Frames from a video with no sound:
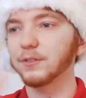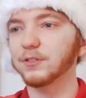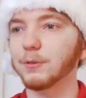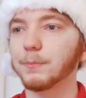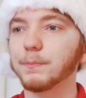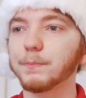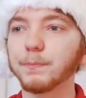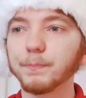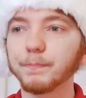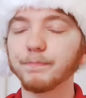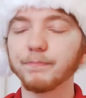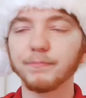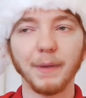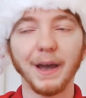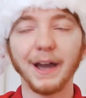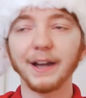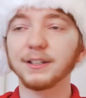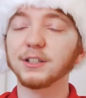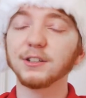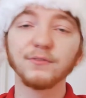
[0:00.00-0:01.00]
So
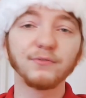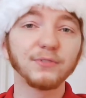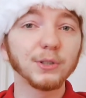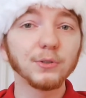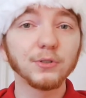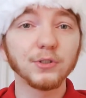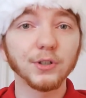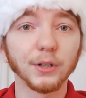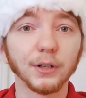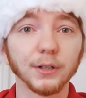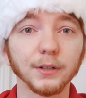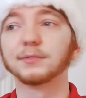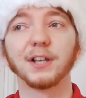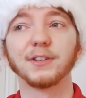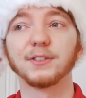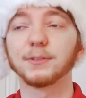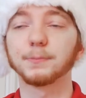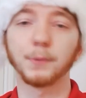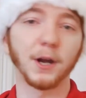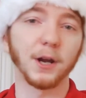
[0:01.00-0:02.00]
Back to the Future
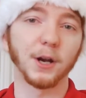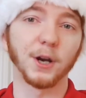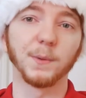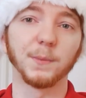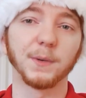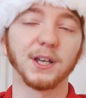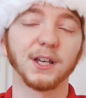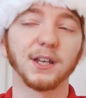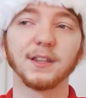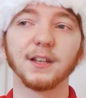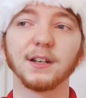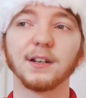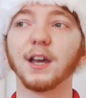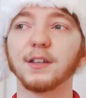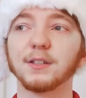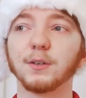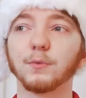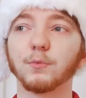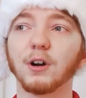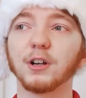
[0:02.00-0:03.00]
inspired me, and
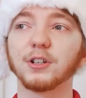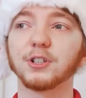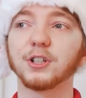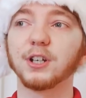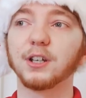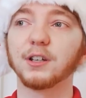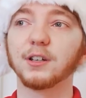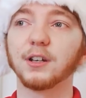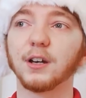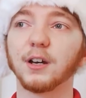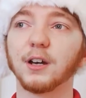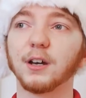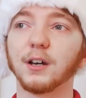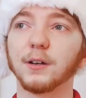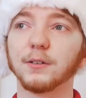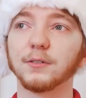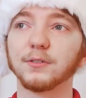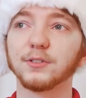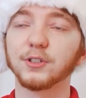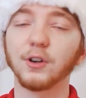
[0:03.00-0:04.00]
then watching
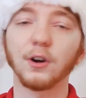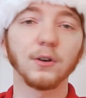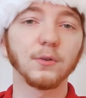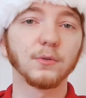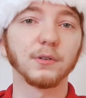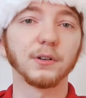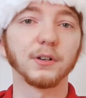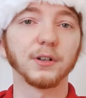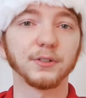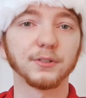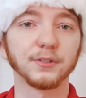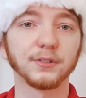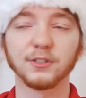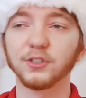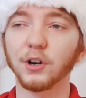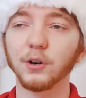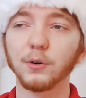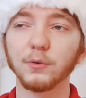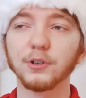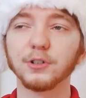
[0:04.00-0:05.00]
Star
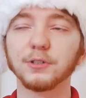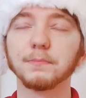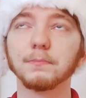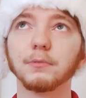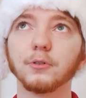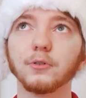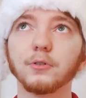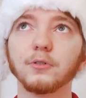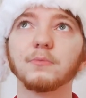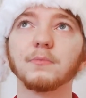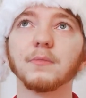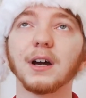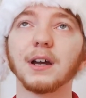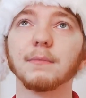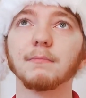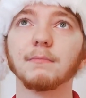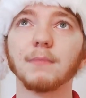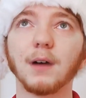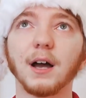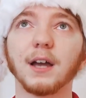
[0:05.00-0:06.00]
Wars blew my
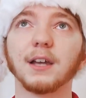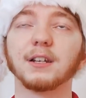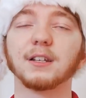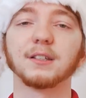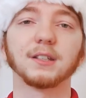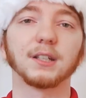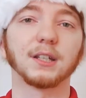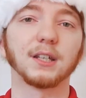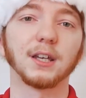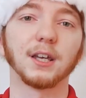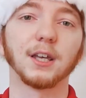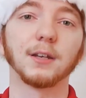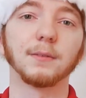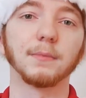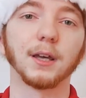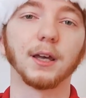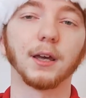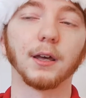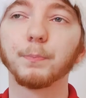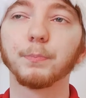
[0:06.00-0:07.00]
mind as a kid,
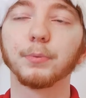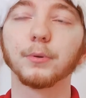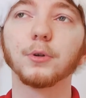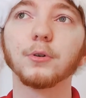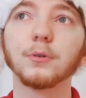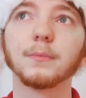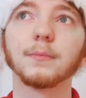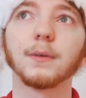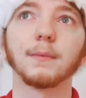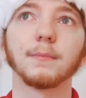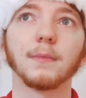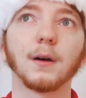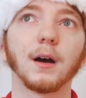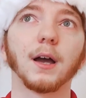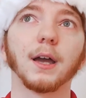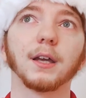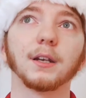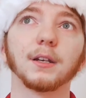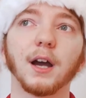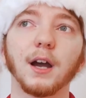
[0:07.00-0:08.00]
man. Blew my
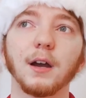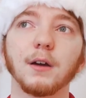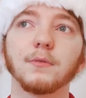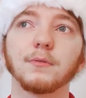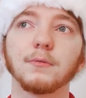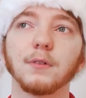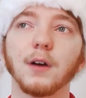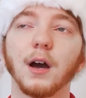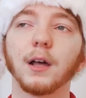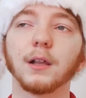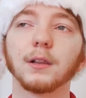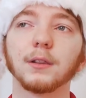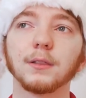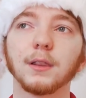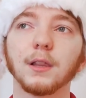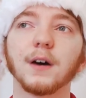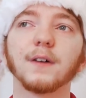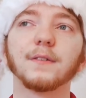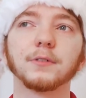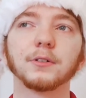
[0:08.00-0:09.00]
mind. I
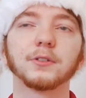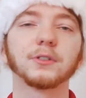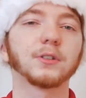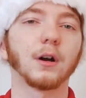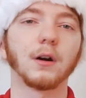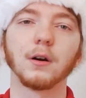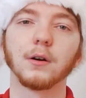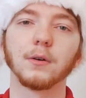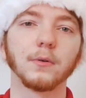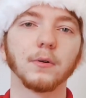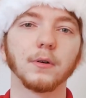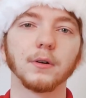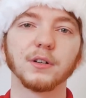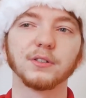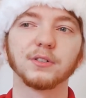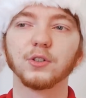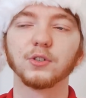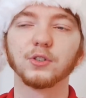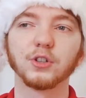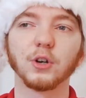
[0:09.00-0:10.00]
loved Star
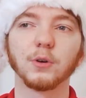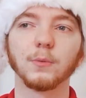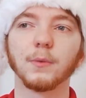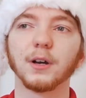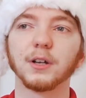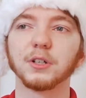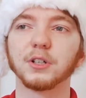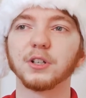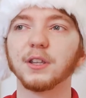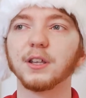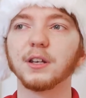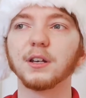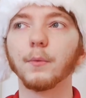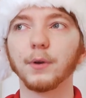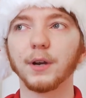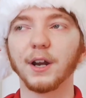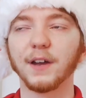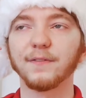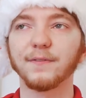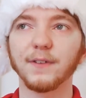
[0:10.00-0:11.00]
Wars so much. And then
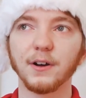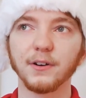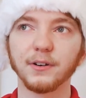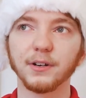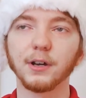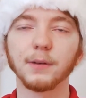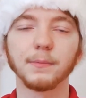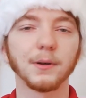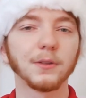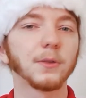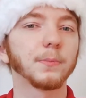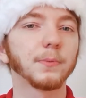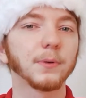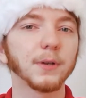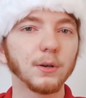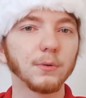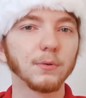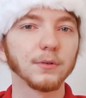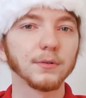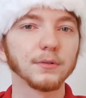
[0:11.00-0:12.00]
when I found out about the
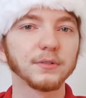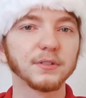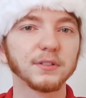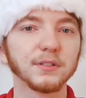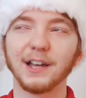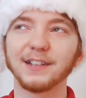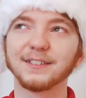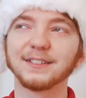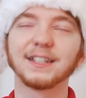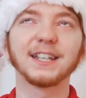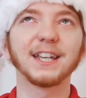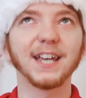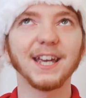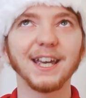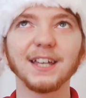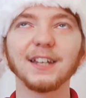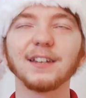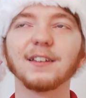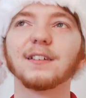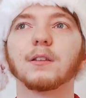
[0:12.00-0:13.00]
prequels as a
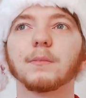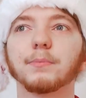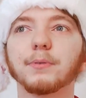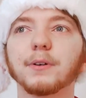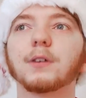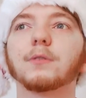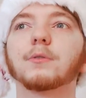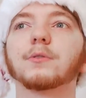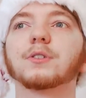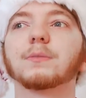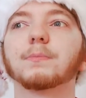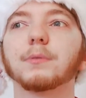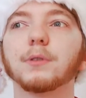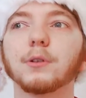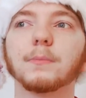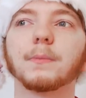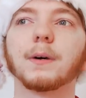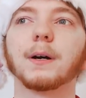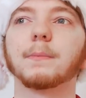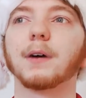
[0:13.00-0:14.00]
kid, the prequels
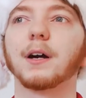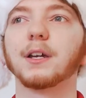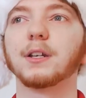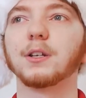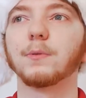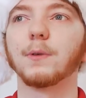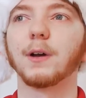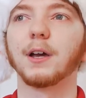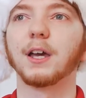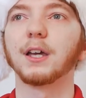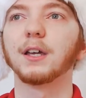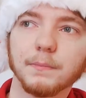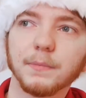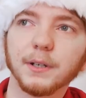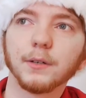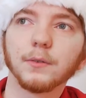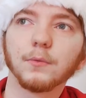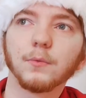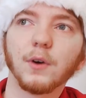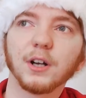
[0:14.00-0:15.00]
blew my mind away.
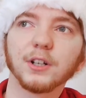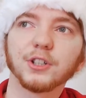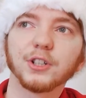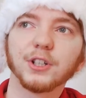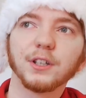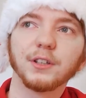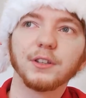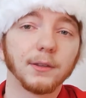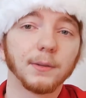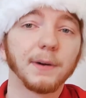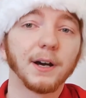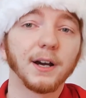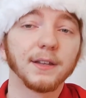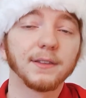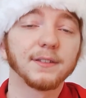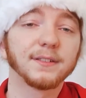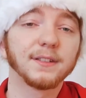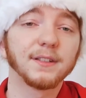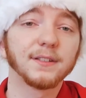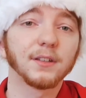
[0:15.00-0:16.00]
But watching the
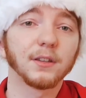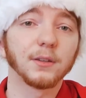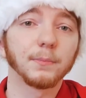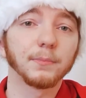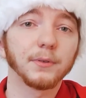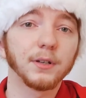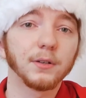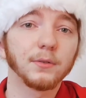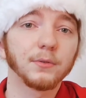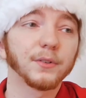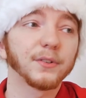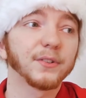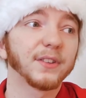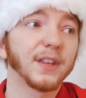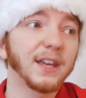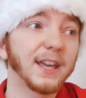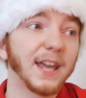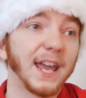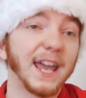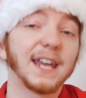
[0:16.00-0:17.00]
behind the scenes on the prequels,
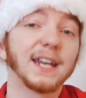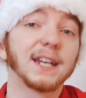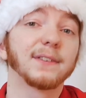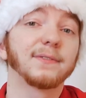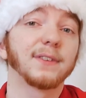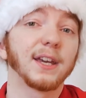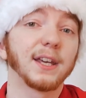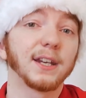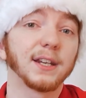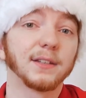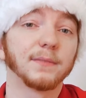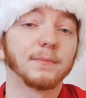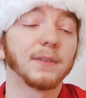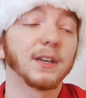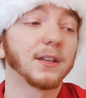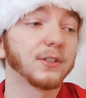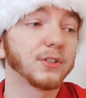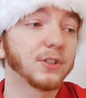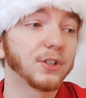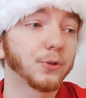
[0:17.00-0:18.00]
they innovated, man.